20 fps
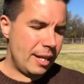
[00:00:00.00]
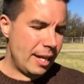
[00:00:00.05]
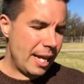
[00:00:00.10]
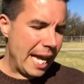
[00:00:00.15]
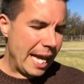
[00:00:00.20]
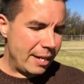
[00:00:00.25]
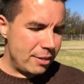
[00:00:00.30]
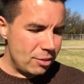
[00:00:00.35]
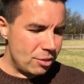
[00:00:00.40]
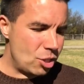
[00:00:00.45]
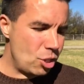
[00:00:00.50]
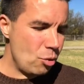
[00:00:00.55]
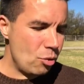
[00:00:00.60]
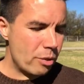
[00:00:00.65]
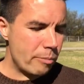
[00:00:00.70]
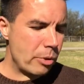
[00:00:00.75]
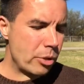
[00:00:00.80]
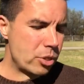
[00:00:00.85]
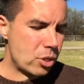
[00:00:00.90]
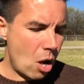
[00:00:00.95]
and do
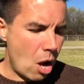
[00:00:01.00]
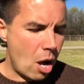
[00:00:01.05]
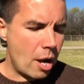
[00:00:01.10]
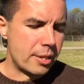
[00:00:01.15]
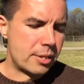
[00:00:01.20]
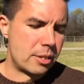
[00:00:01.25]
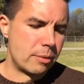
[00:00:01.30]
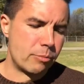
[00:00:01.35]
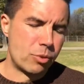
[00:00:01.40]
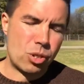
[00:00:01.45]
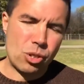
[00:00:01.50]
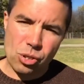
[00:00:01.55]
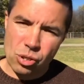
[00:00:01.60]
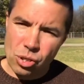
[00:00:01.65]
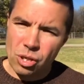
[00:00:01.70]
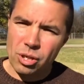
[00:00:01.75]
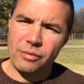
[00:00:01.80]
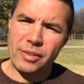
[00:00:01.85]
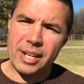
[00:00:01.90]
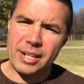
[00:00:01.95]
the most awesome
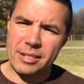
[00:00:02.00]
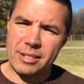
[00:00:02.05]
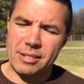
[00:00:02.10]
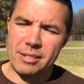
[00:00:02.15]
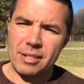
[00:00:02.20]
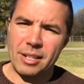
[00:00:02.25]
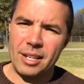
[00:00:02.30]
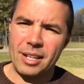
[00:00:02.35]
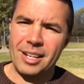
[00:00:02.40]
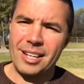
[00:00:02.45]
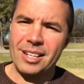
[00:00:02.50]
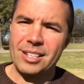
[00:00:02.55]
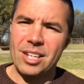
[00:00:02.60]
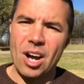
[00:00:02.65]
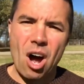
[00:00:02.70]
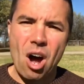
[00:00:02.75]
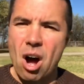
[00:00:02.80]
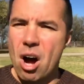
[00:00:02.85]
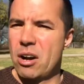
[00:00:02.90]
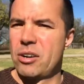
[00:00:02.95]
service to
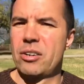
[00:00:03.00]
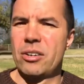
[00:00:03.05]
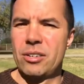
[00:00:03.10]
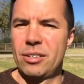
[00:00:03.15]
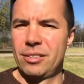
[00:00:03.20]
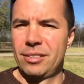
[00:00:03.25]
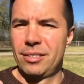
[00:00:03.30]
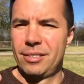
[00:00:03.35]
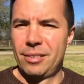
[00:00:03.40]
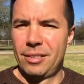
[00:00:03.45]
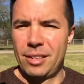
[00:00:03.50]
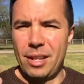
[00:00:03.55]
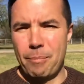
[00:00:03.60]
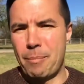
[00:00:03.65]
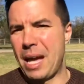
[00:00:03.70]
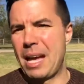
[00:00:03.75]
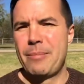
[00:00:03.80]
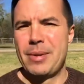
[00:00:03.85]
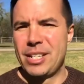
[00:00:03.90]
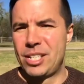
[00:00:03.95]
honor the
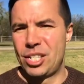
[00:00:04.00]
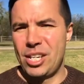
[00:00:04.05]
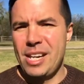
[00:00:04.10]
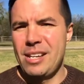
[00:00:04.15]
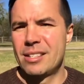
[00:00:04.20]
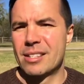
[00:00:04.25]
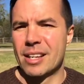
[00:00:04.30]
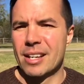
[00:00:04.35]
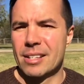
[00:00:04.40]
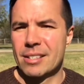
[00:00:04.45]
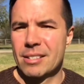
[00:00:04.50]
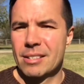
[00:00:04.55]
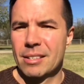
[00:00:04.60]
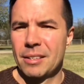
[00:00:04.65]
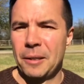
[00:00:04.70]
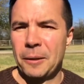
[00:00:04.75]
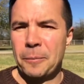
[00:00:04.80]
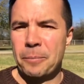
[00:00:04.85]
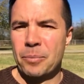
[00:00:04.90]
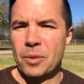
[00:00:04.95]
baby Jesus,
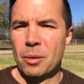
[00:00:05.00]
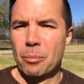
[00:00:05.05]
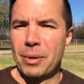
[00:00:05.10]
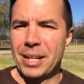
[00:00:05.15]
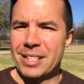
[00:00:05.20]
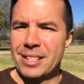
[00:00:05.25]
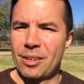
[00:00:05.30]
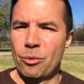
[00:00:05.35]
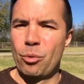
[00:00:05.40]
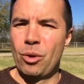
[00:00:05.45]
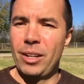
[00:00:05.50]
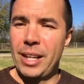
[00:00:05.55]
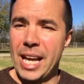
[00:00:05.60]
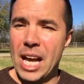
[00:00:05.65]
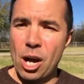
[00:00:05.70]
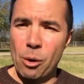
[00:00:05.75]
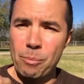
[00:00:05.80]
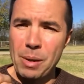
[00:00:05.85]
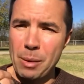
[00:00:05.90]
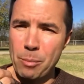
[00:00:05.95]
but to really
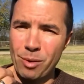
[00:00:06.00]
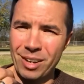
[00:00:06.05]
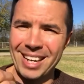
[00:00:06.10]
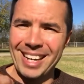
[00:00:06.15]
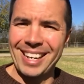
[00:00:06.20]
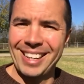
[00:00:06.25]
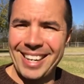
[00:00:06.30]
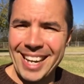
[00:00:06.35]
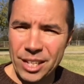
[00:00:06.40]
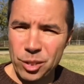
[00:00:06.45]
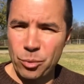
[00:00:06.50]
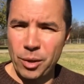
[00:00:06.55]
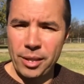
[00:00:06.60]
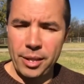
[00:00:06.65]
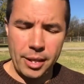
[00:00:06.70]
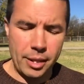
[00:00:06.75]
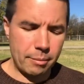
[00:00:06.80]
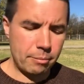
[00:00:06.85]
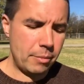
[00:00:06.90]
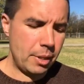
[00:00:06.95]
help people connect with
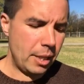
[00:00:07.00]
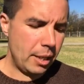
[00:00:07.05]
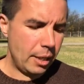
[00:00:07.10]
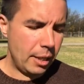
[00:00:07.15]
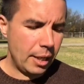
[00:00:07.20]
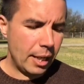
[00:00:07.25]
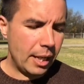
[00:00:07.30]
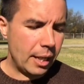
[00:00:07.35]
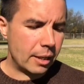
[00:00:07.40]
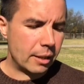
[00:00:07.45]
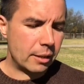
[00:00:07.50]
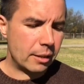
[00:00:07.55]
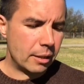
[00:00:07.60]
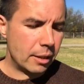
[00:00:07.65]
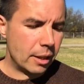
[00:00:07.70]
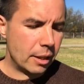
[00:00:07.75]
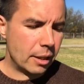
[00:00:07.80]
him in